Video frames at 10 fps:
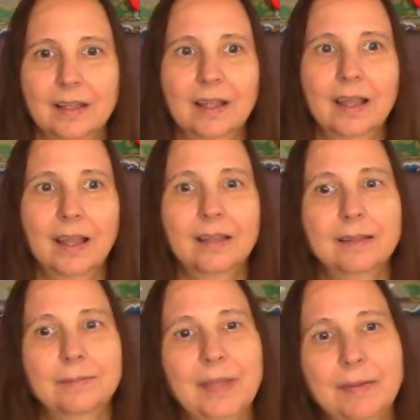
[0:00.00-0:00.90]
And
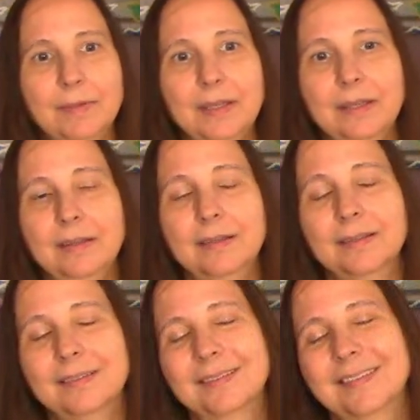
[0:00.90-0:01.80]
then maybe
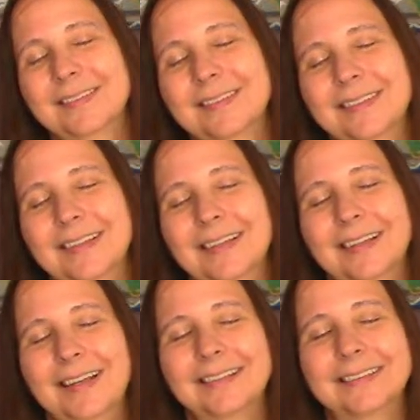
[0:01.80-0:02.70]

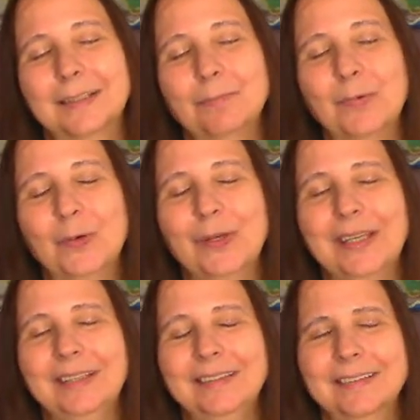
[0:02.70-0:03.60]
at some
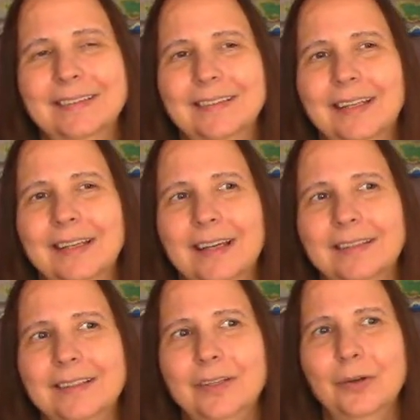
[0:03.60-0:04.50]
point they kind
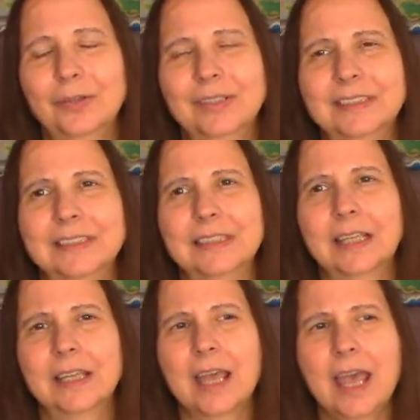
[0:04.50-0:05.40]
of notice,
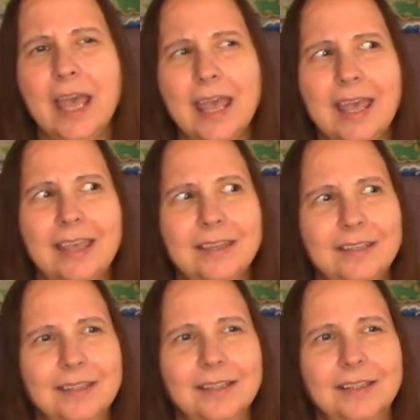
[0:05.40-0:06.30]
like, hey,
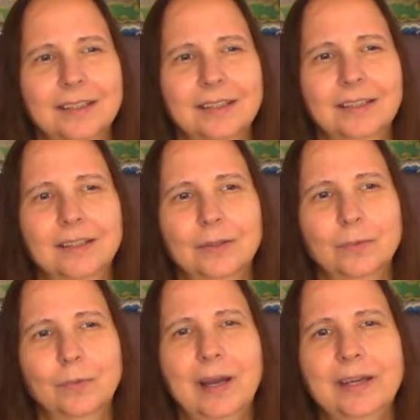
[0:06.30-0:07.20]

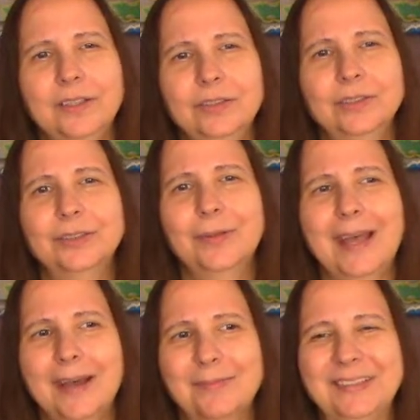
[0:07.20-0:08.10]
why are you so
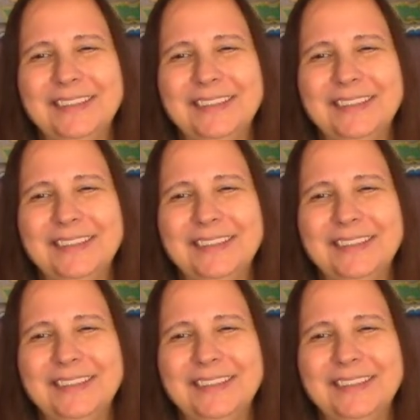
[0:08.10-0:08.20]
happy?